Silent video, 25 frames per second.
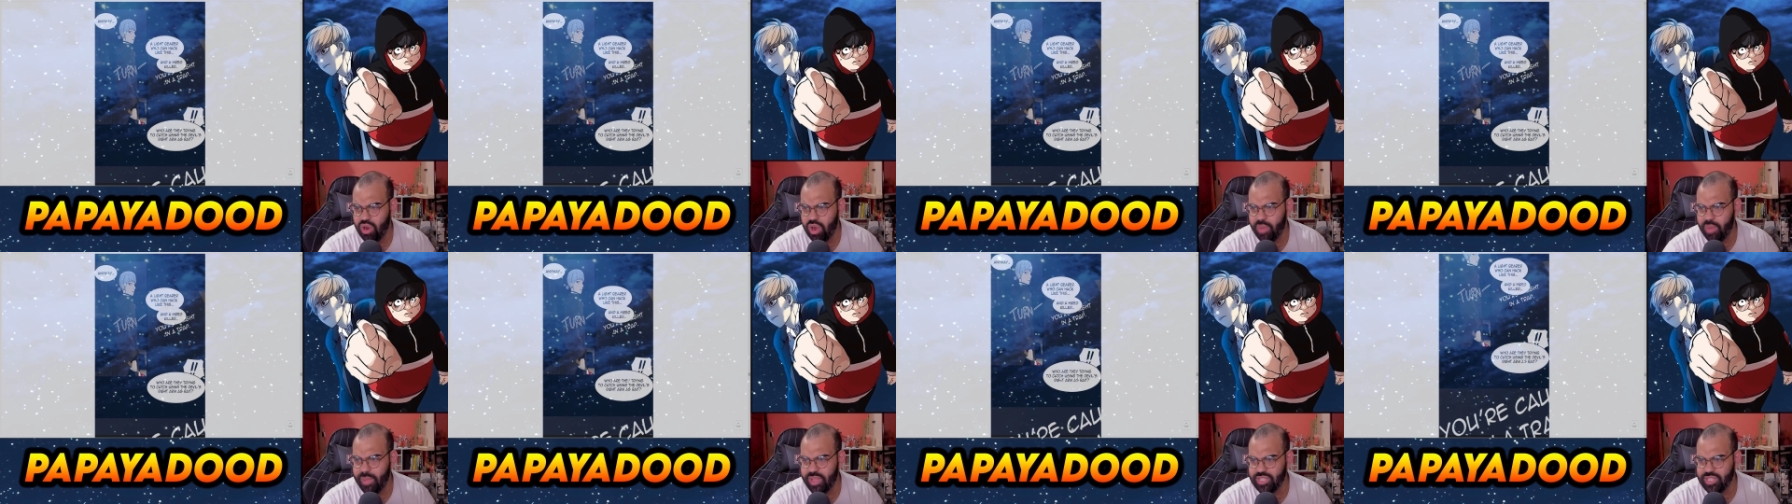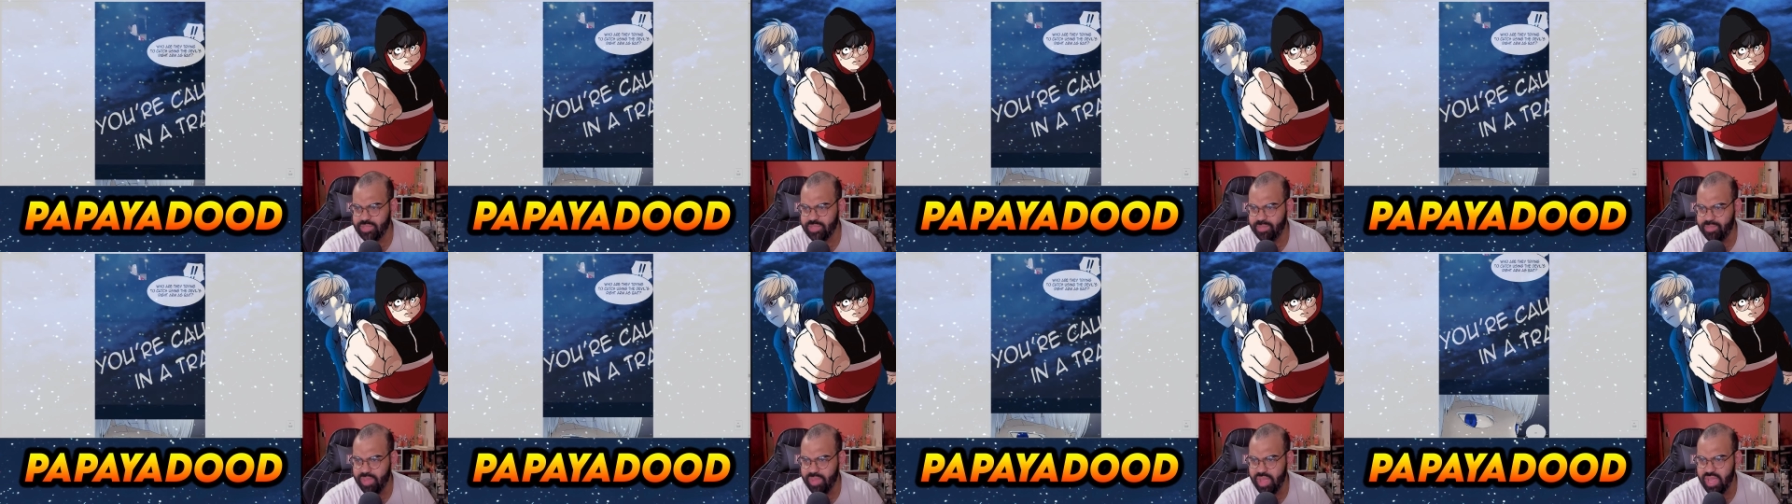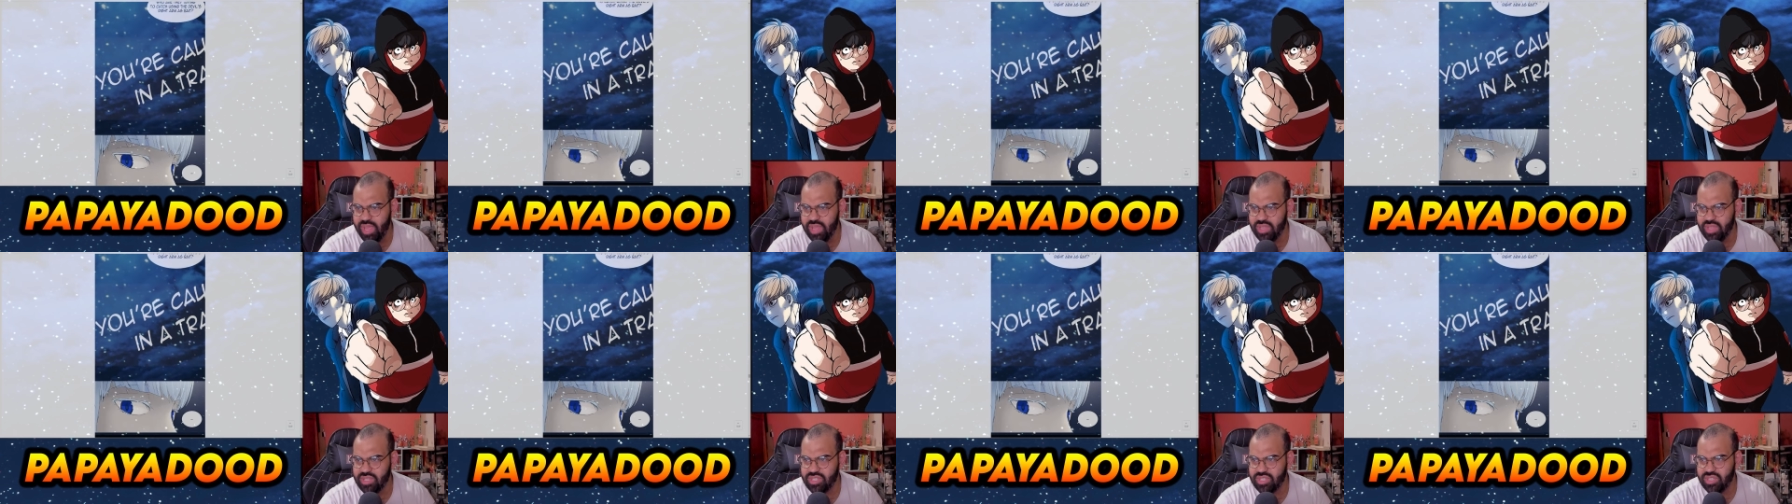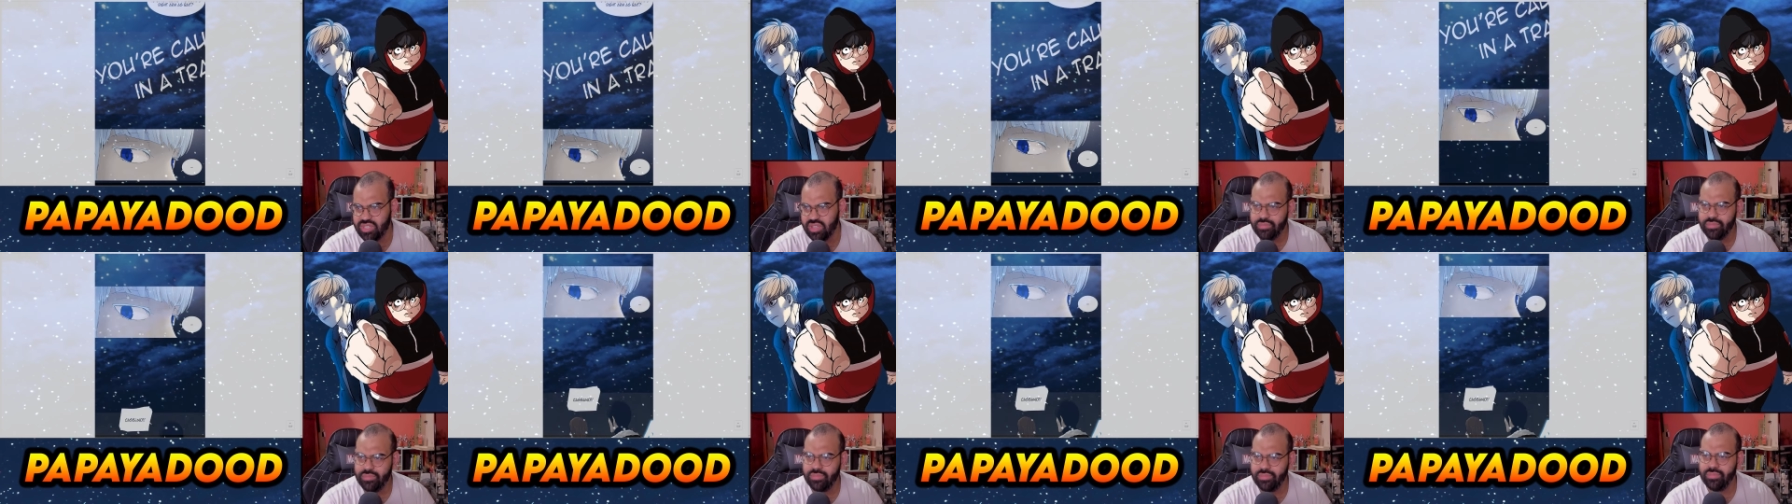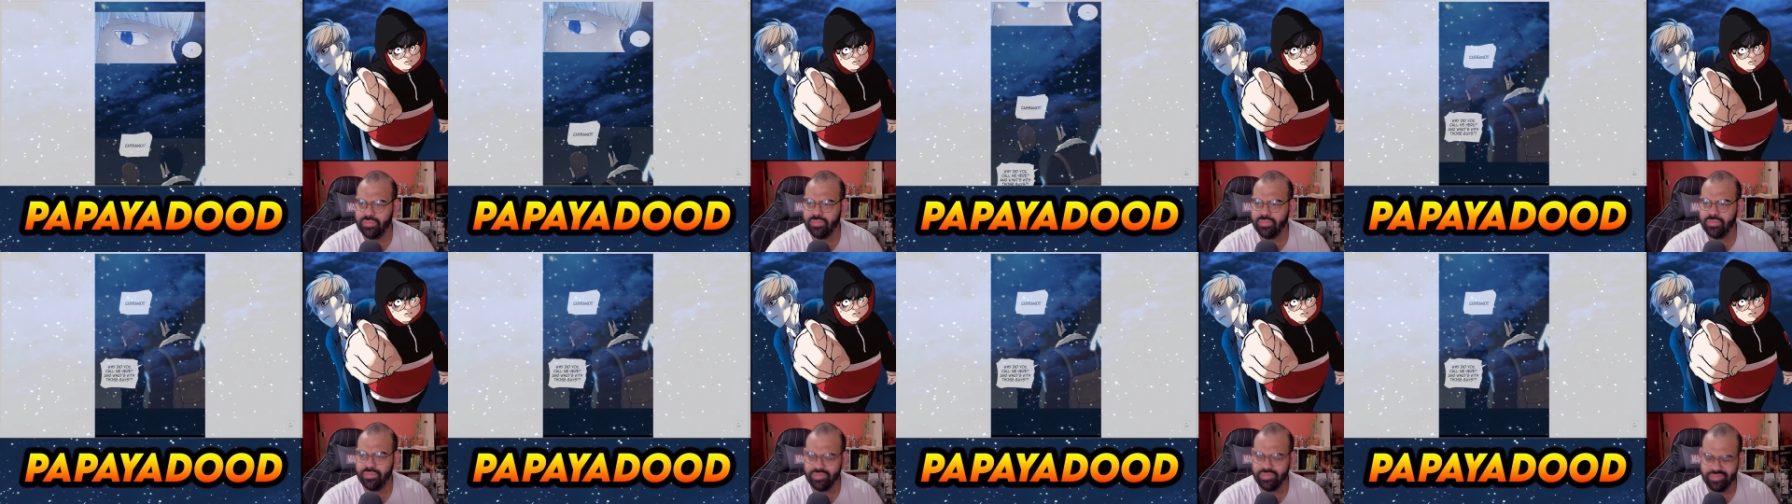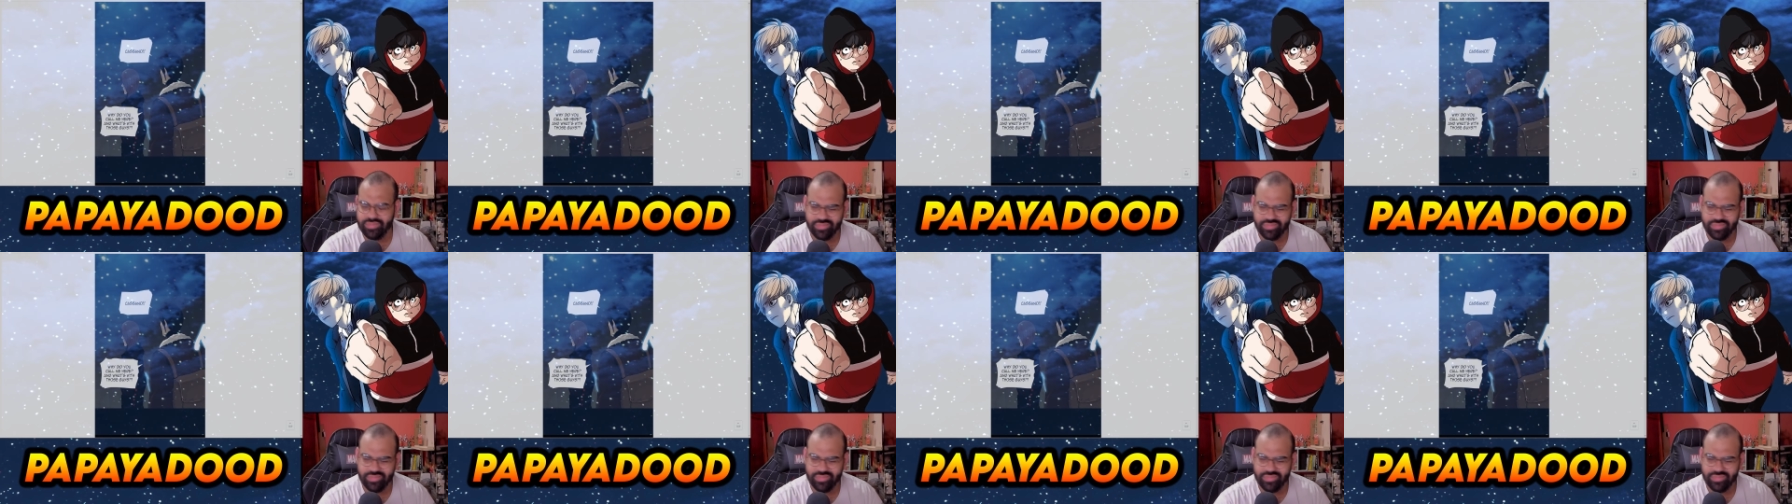arm as bait? Mm.